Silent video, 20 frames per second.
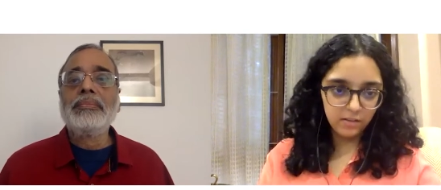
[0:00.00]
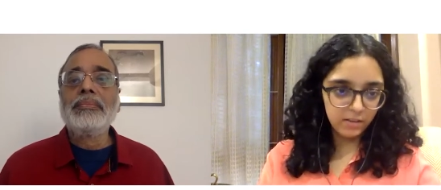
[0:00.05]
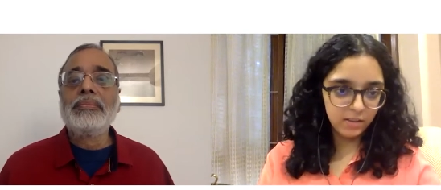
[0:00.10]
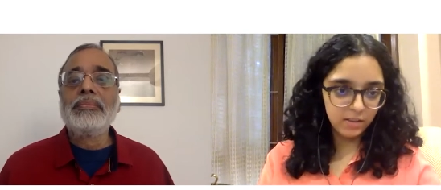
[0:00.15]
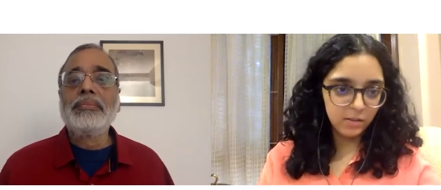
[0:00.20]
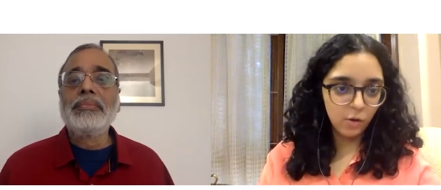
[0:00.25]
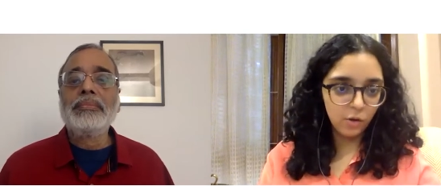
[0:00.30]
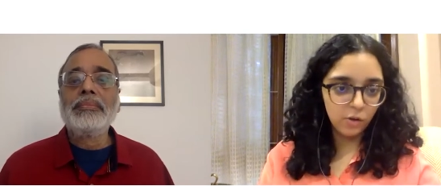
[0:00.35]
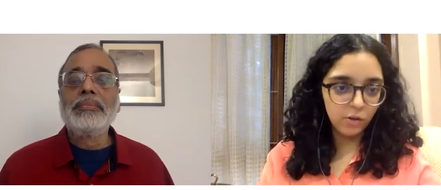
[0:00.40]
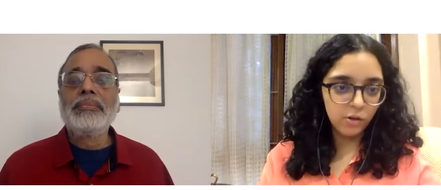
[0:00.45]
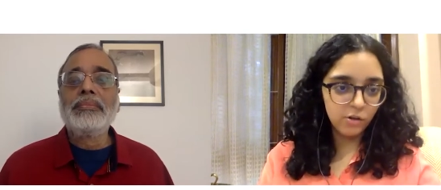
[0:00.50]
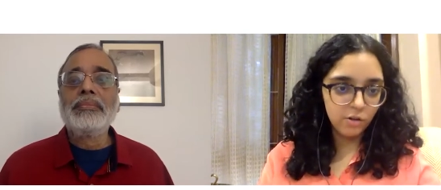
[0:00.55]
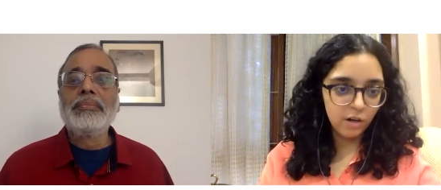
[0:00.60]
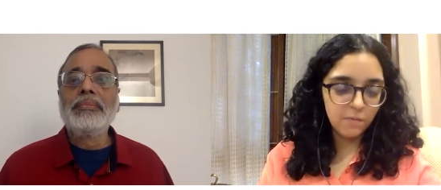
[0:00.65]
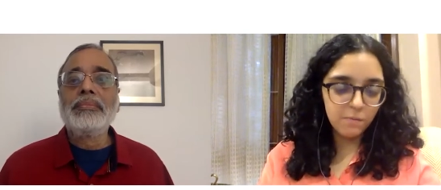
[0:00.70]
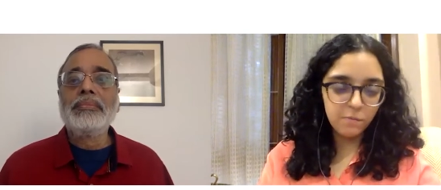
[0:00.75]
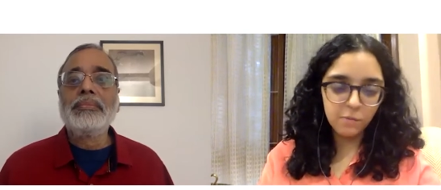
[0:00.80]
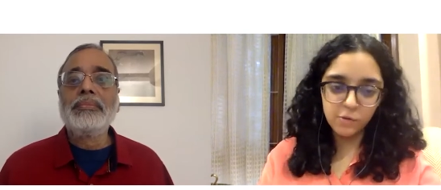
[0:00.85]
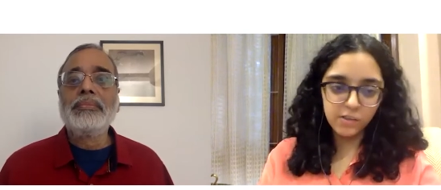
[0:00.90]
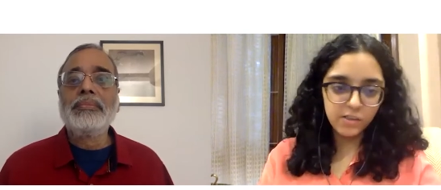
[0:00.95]
Speaker 1: It's Donald
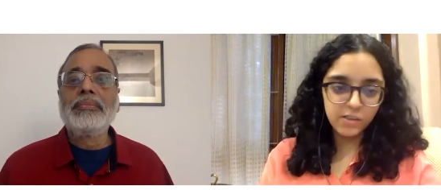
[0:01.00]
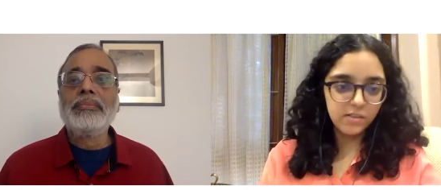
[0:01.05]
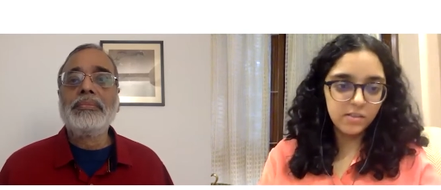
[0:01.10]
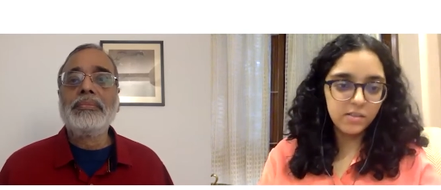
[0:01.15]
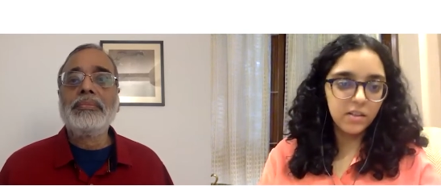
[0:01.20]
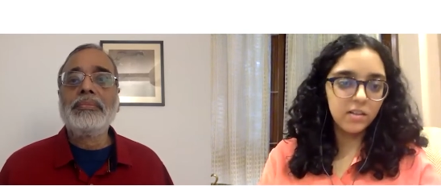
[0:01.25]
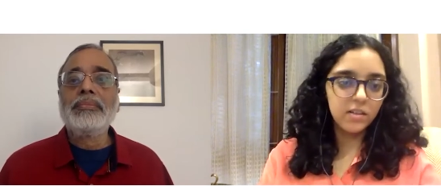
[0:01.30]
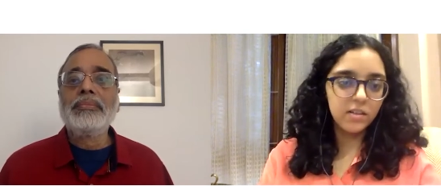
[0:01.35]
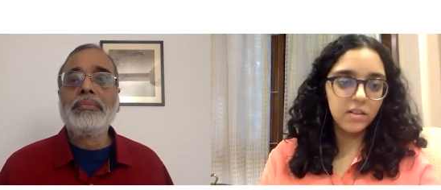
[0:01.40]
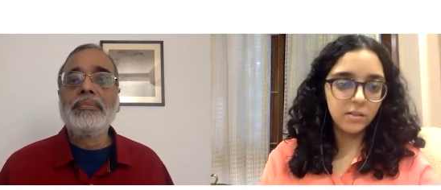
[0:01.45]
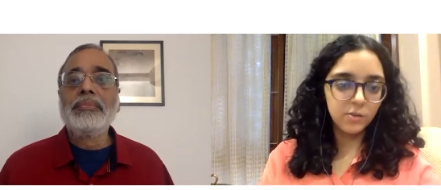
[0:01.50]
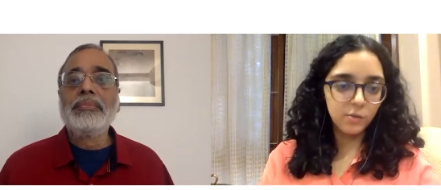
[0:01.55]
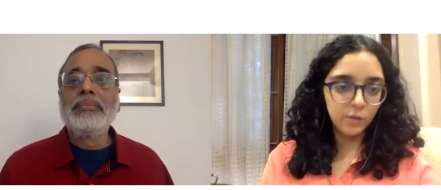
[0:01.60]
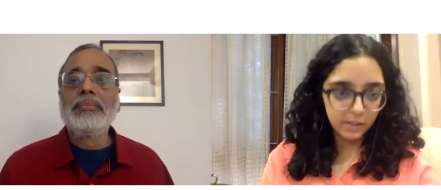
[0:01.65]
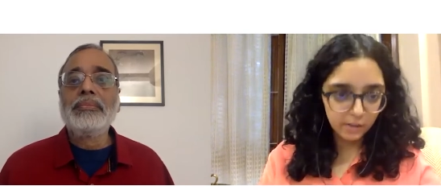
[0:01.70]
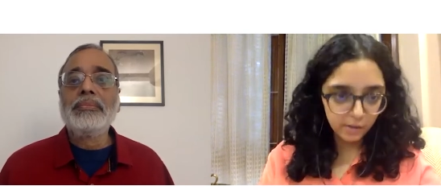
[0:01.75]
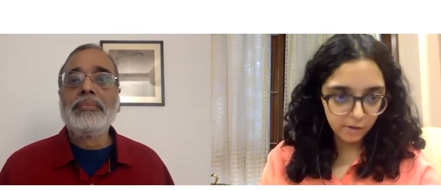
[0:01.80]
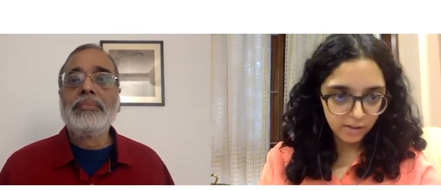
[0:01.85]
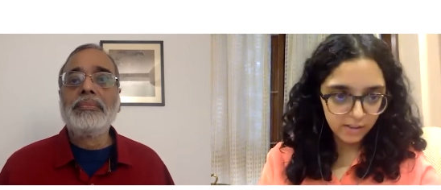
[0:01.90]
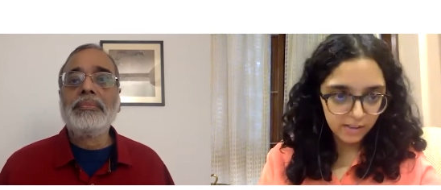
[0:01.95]
Trump who is
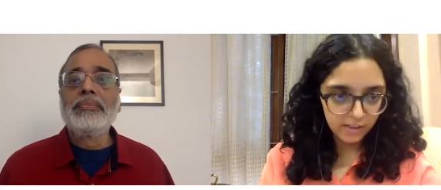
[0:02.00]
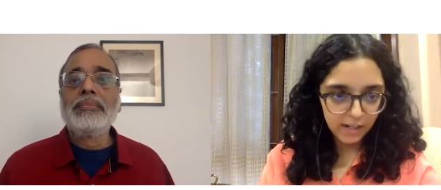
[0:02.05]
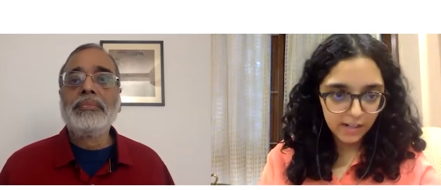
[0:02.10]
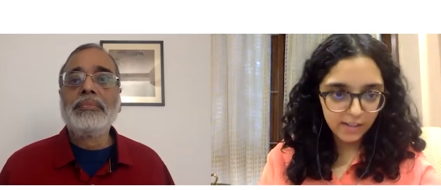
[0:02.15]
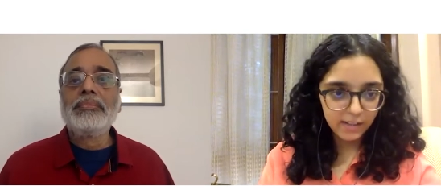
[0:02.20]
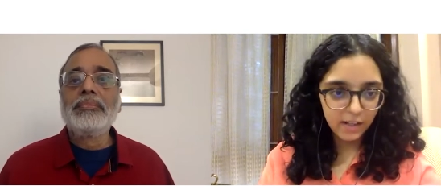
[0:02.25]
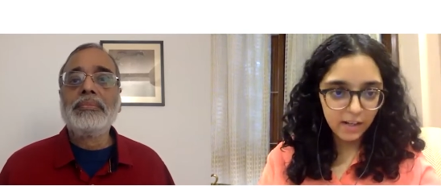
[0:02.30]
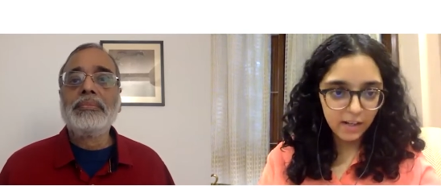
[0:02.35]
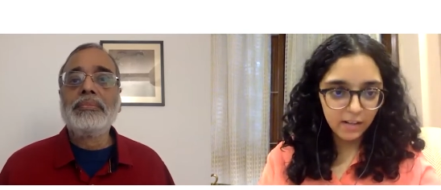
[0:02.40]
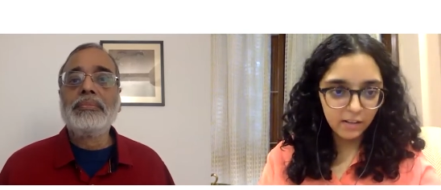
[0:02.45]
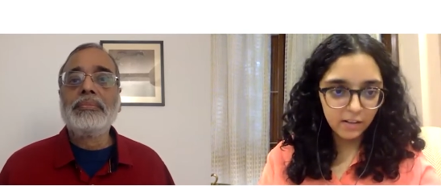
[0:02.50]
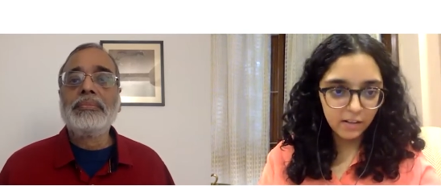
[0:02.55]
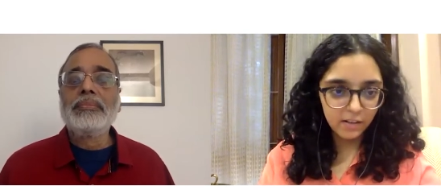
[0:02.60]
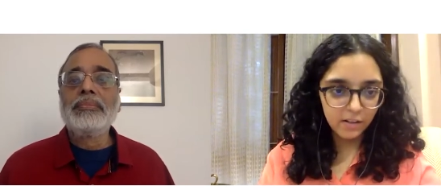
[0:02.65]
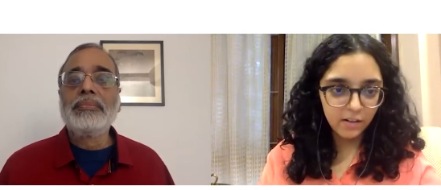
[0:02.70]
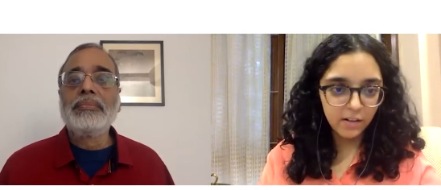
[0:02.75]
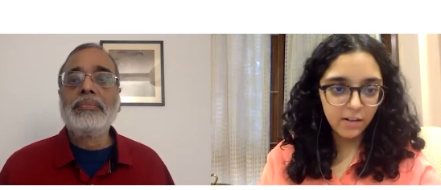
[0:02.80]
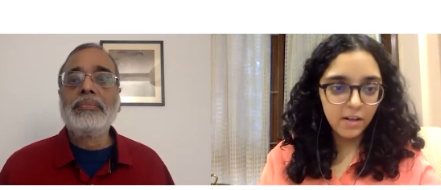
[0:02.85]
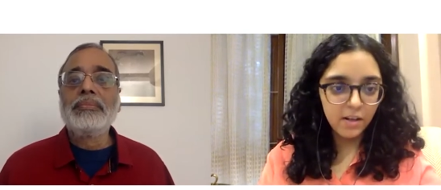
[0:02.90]
continuing to deny that uh,